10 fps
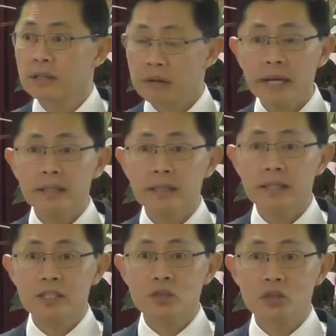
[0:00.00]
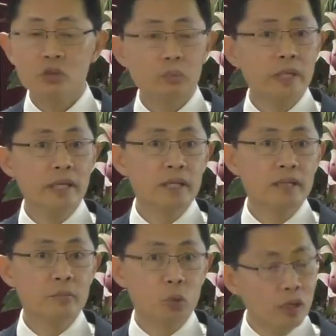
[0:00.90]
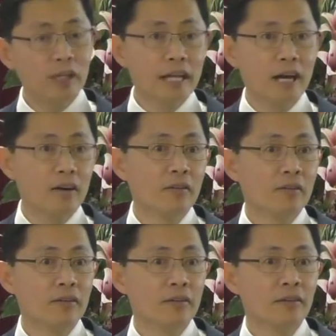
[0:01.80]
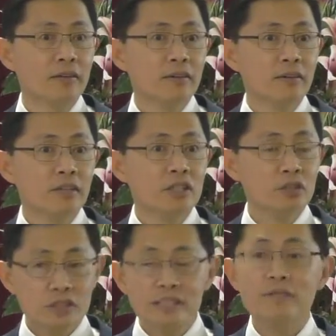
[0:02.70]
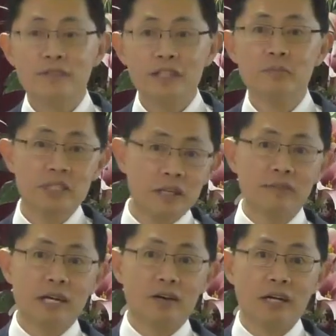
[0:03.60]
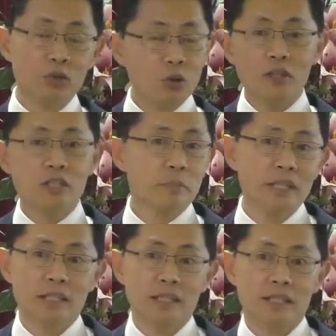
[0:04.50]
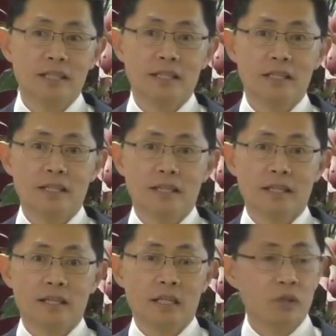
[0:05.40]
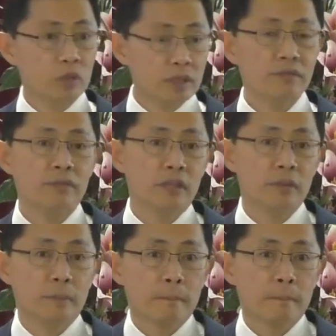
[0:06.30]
Right? He's going to be poor now. He's going to suffer himself now. I took all his money. He will suffer.